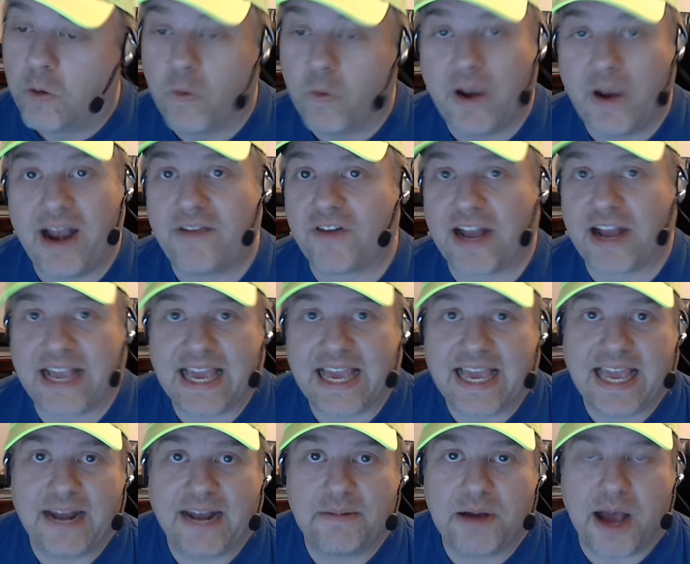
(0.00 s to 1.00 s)
whenever I
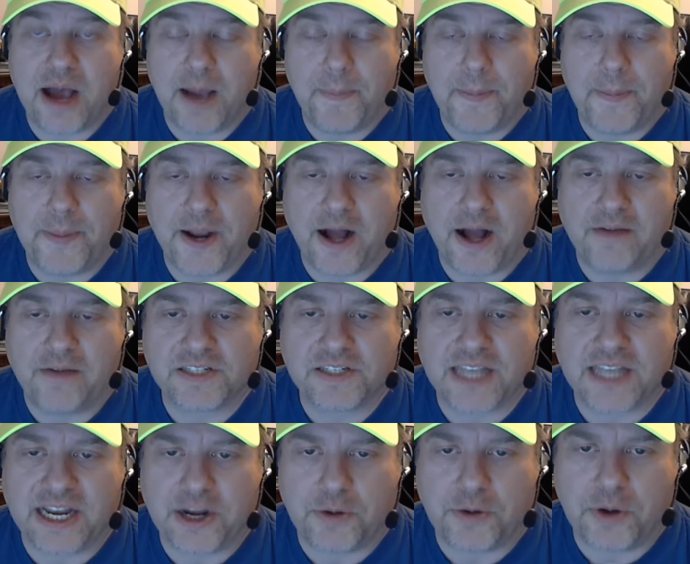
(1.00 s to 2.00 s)
can get them up. I mean,
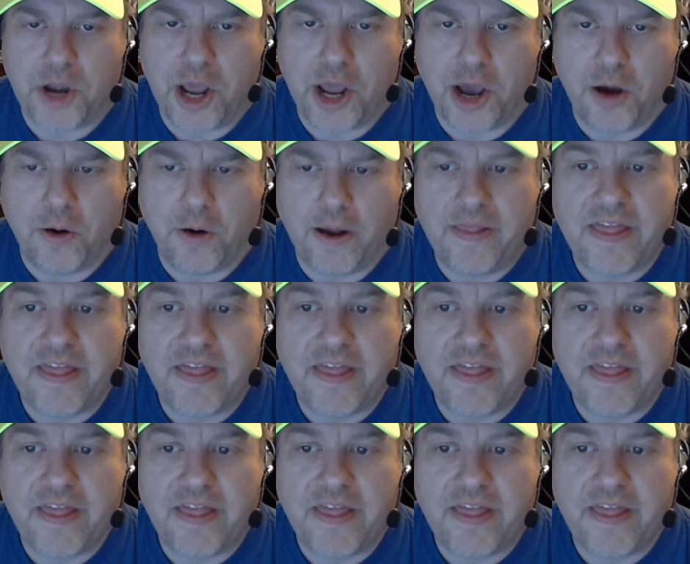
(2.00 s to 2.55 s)
obviously I don't know.